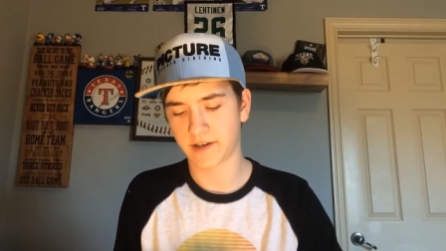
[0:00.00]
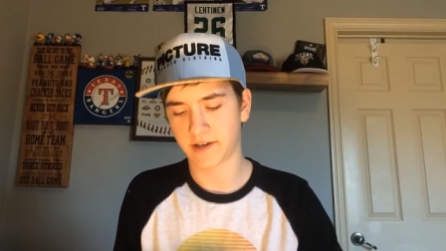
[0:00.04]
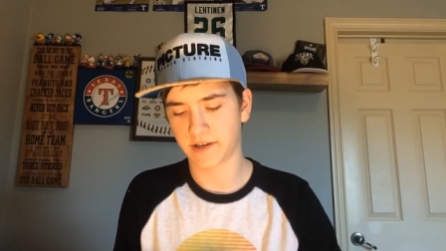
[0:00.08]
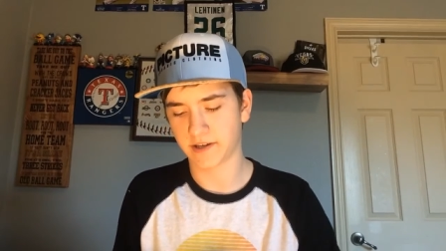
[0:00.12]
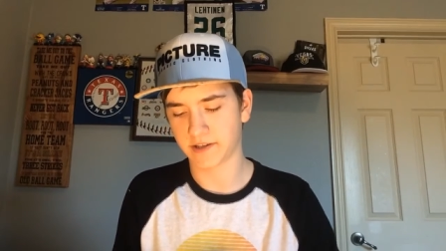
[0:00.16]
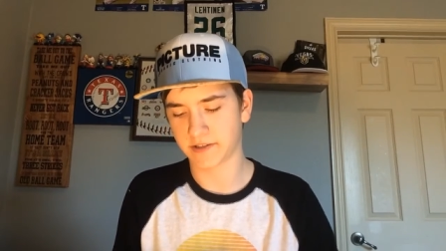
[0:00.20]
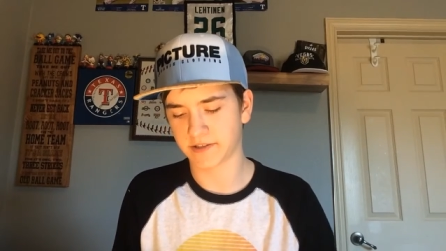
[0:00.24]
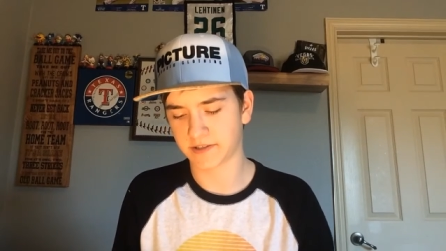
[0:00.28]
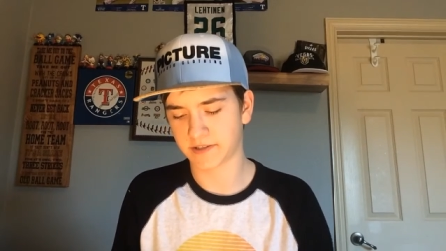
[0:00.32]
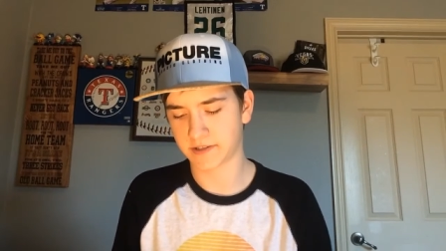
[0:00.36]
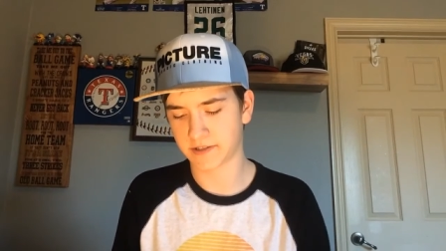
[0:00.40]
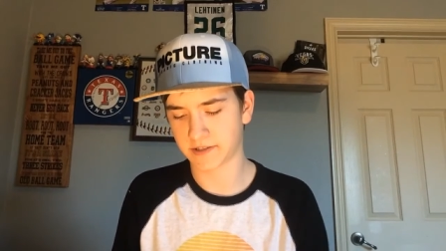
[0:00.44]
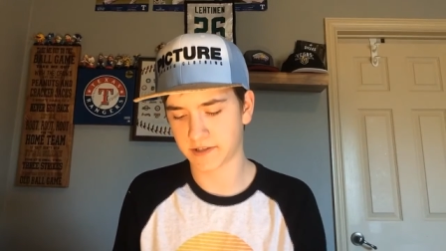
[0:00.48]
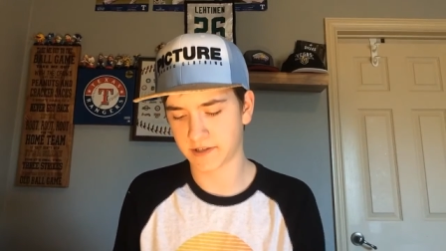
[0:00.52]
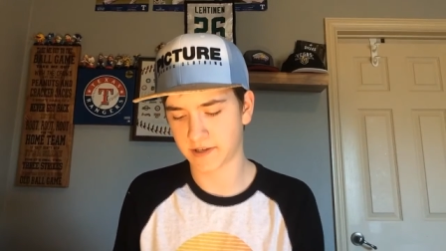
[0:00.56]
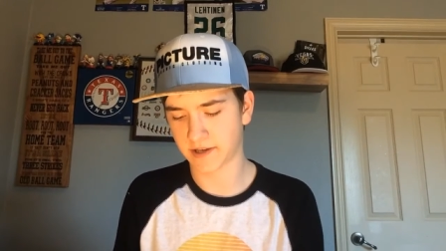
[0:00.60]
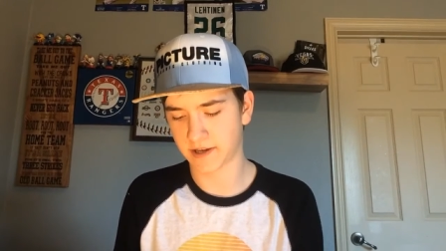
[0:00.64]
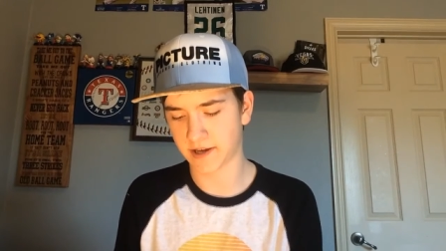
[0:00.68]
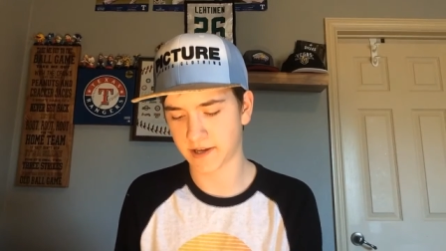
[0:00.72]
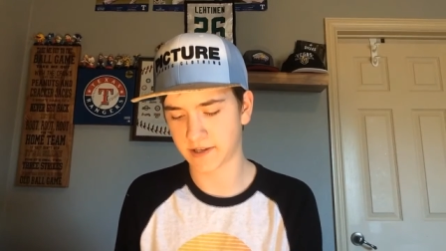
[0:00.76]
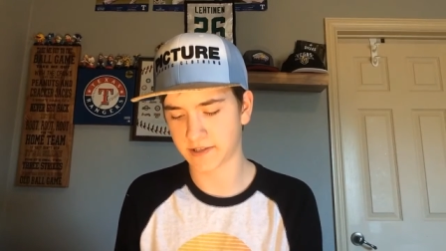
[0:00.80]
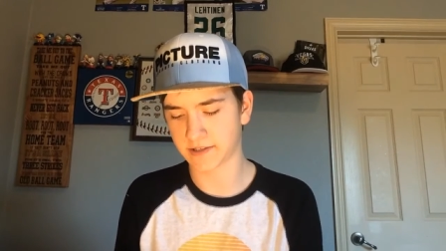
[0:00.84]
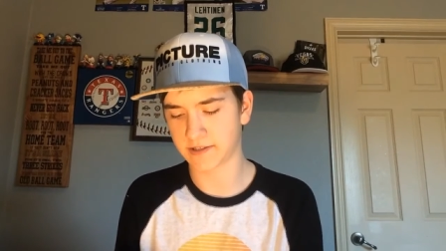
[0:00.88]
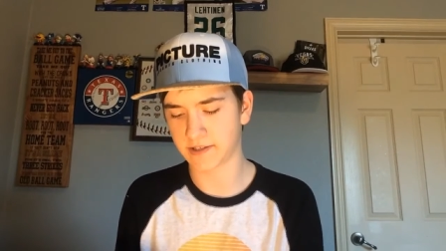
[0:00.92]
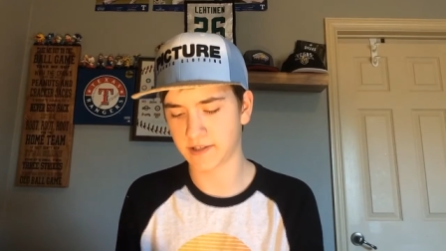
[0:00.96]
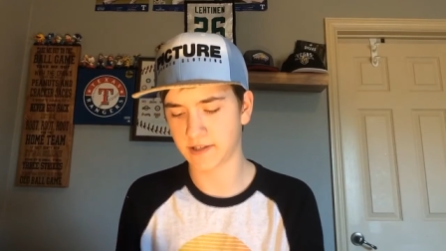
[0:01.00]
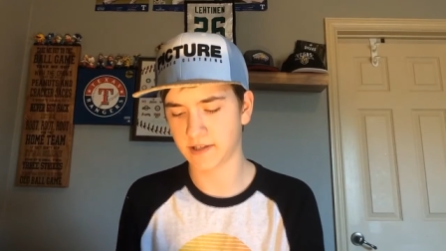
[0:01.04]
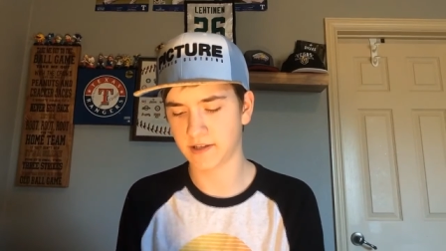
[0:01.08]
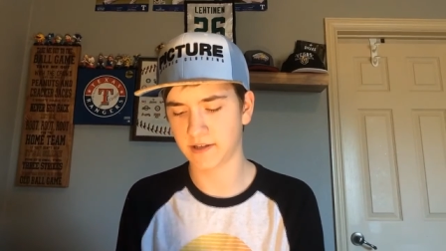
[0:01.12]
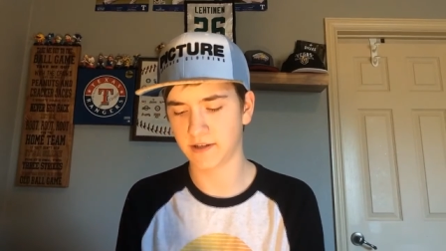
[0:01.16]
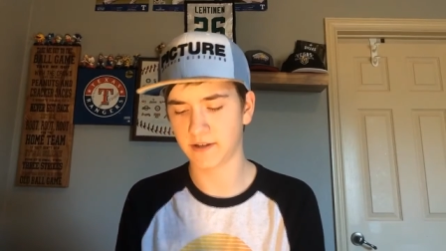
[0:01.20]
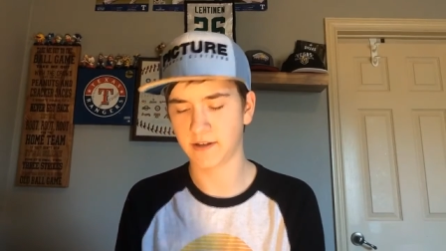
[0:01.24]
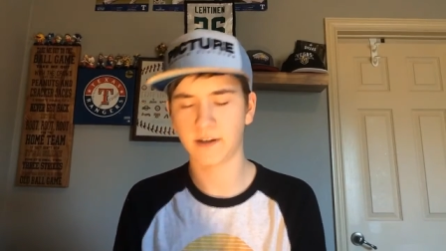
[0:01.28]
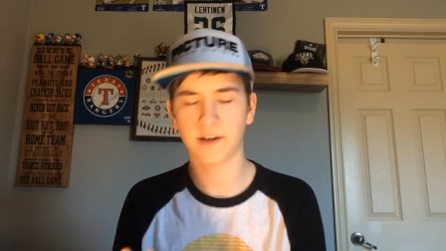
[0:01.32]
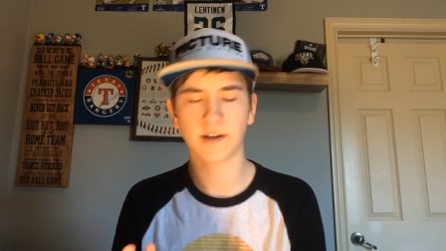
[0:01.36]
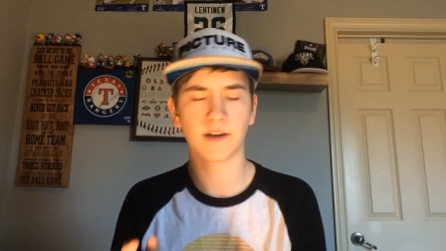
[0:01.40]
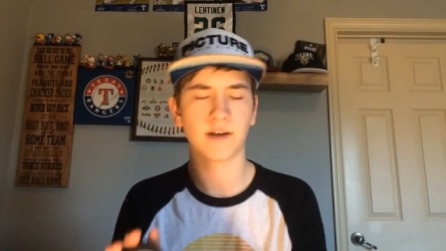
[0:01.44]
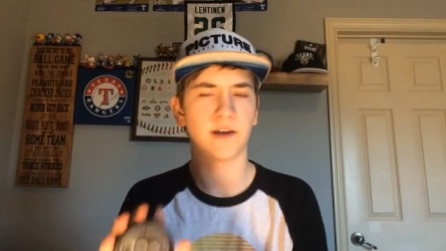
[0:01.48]
It has
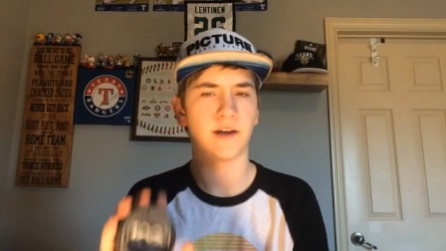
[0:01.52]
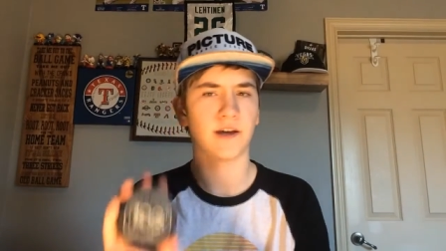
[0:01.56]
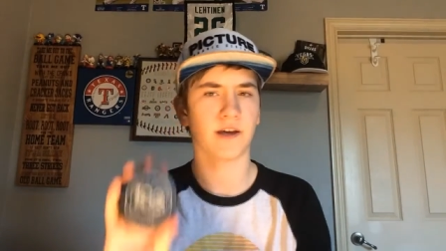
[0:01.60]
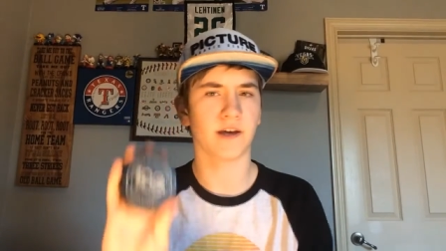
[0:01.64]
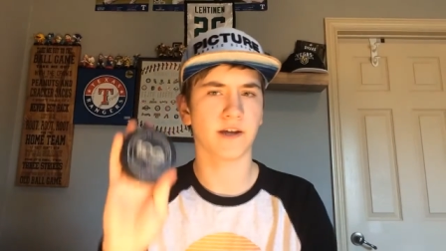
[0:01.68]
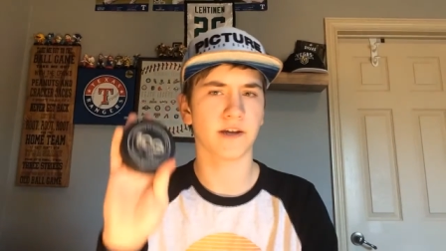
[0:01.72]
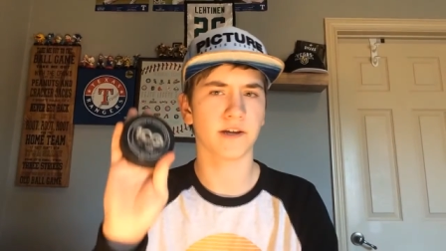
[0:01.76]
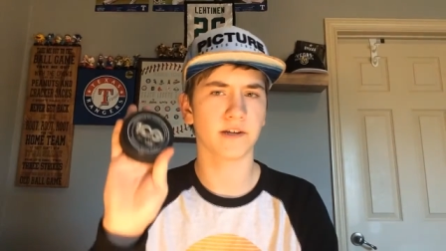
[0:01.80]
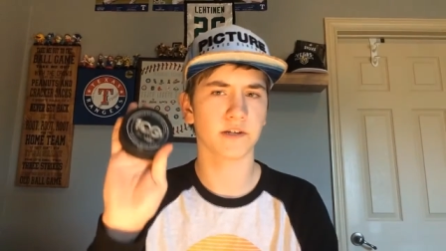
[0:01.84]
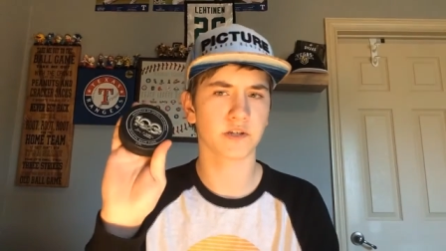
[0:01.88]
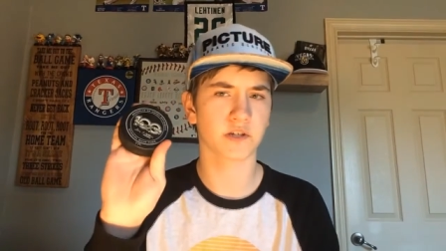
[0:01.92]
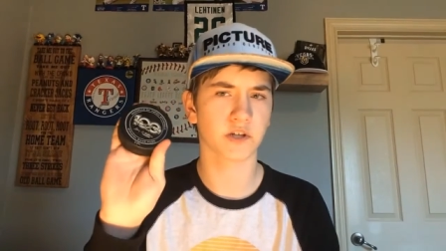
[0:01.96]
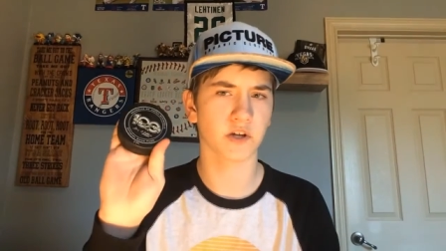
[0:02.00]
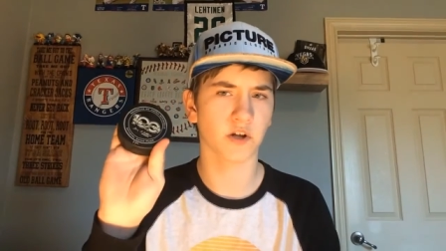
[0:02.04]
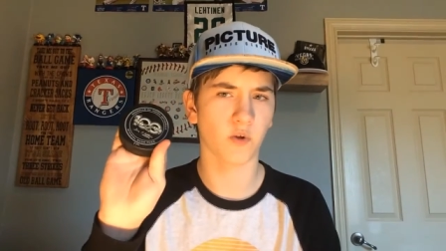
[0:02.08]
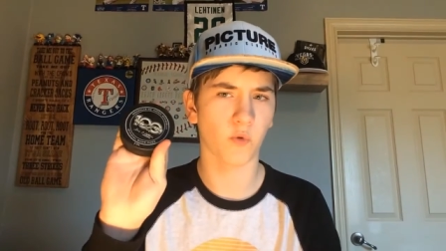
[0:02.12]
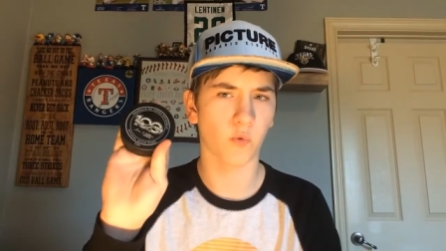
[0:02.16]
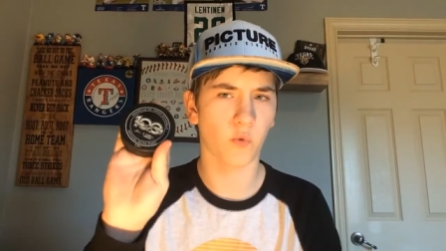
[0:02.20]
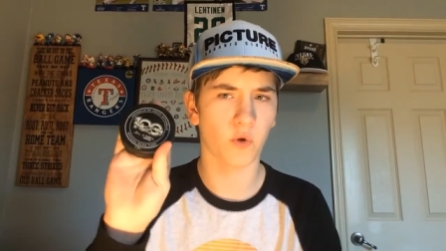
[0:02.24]
the NHL